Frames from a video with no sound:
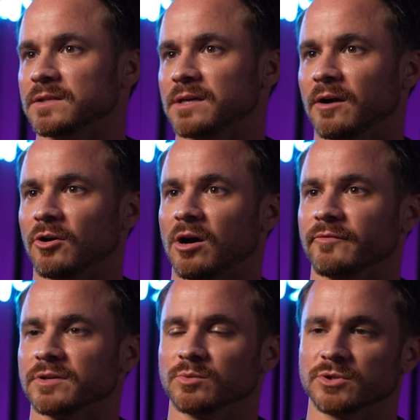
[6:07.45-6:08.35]
entire
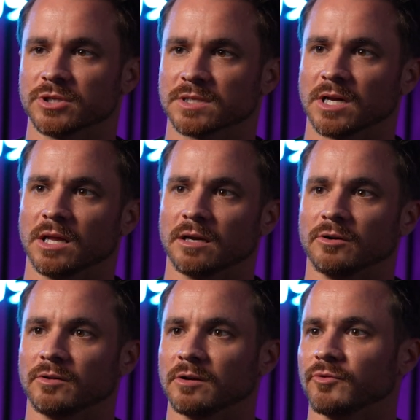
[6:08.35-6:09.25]
office was just
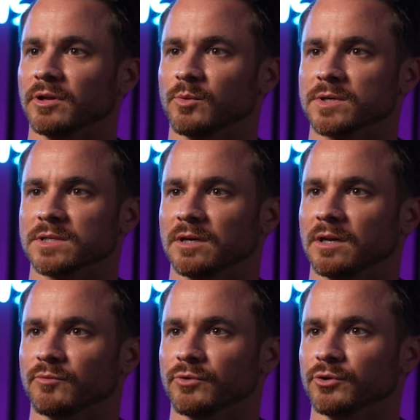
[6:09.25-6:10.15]
cluttered. There really wasn't
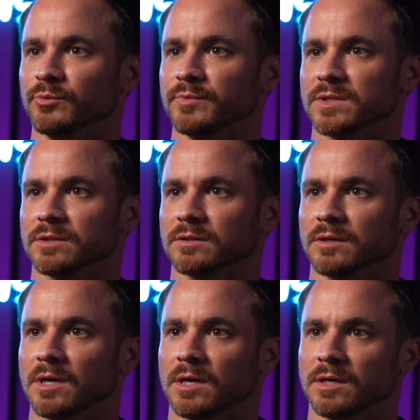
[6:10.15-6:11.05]
any room to
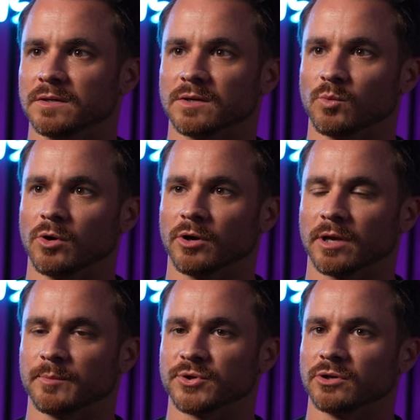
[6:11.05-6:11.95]
work,
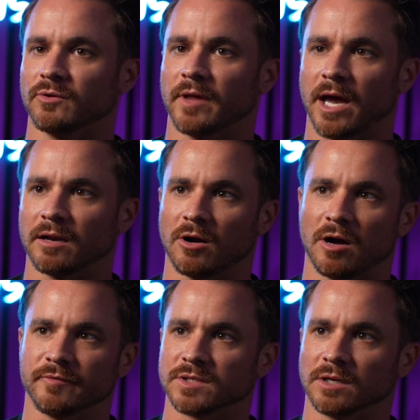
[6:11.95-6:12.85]
and I'm sure that
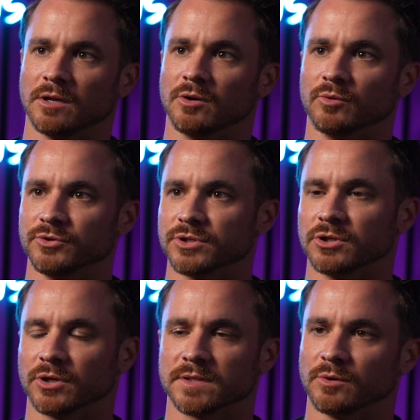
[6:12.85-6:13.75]
office alone just
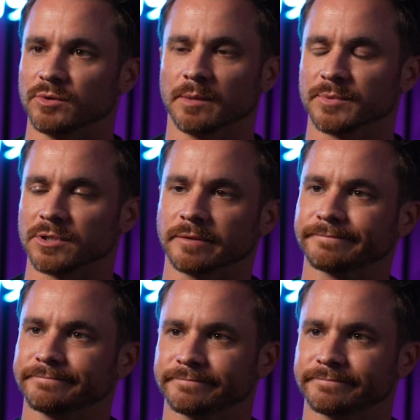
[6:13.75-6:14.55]
took its own dumpster.